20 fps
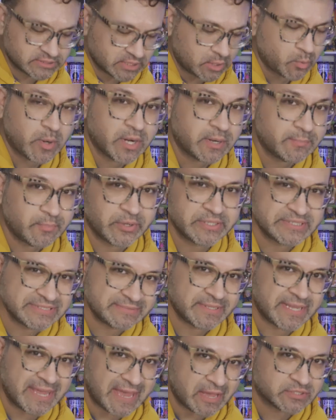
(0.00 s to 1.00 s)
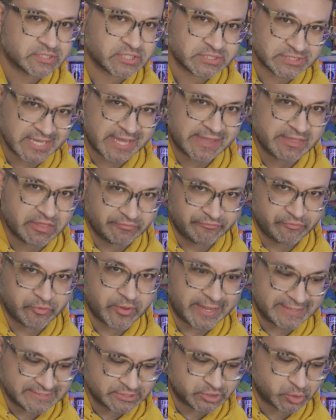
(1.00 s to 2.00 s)
So I want to point something out just in case if you
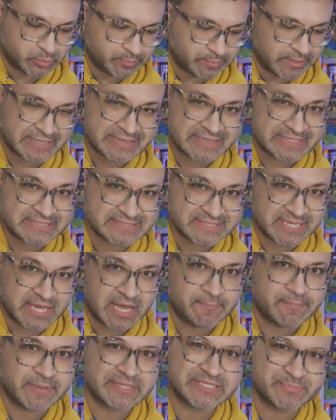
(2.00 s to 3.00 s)
guys do pick this up.